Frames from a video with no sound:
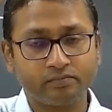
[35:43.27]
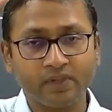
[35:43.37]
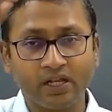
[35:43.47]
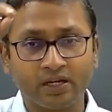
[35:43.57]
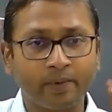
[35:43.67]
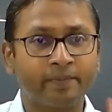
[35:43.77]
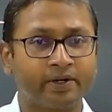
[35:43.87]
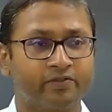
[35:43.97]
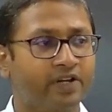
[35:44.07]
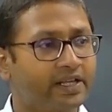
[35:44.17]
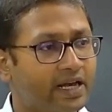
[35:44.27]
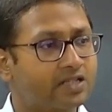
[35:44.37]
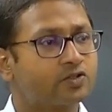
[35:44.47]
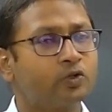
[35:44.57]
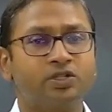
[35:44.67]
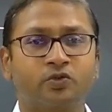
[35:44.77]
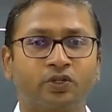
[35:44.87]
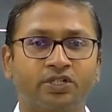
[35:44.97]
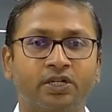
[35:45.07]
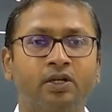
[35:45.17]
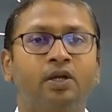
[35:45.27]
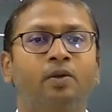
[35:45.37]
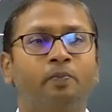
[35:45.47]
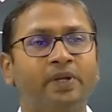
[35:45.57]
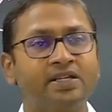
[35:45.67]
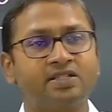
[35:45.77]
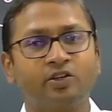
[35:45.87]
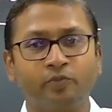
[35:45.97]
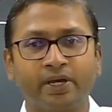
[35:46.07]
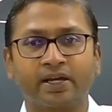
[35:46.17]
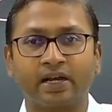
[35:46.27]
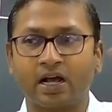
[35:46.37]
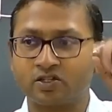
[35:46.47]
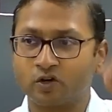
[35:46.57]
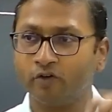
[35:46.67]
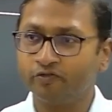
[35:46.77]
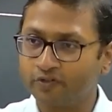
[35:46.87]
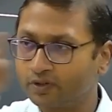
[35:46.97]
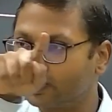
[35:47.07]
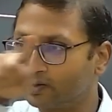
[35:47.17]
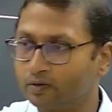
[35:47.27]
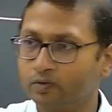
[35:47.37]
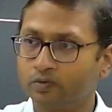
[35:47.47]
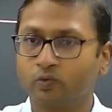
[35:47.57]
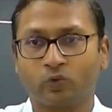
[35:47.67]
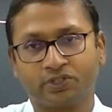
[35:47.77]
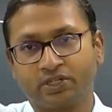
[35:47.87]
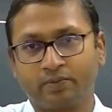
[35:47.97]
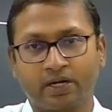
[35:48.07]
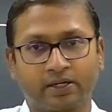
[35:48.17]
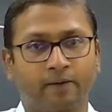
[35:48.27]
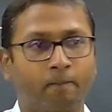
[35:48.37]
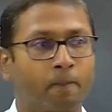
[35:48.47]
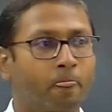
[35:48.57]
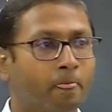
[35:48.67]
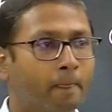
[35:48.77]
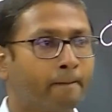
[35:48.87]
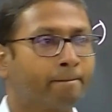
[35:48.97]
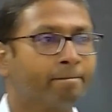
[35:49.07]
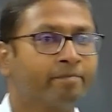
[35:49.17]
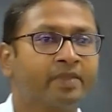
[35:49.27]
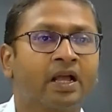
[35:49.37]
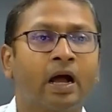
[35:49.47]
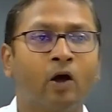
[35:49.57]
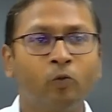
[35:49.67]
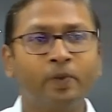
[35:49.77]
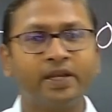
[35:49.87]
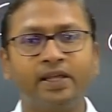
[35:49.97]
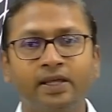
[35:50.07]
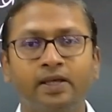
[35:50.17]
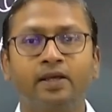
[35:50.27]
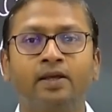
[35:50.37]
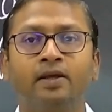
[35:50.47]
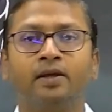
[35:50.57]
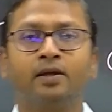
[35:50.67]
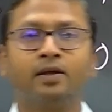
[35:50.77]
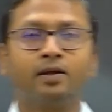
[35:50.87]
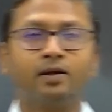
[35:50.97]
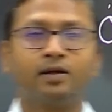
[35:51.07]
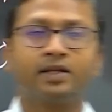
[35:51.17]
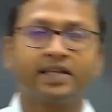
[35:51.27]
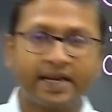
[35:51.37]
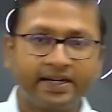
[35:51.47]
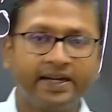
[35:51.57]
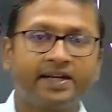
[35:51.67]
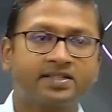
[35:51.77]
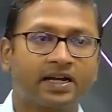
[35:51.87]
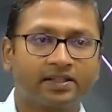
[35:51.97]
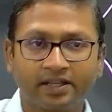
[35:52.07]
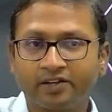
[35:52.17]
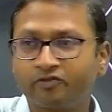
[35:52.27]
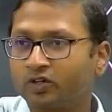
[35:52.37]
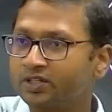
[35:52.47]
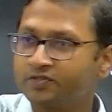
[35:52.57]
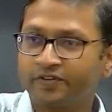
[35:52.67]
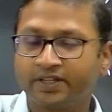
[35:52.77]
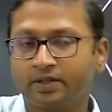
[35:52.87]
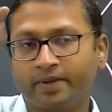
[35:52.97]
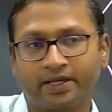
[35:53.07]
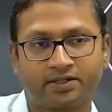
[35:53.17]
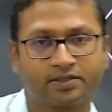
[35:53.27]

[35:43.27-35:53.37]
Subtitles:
Remember, when I asked you this question, please give me a glass of question mark. How many candidates are there for this fill in the blanks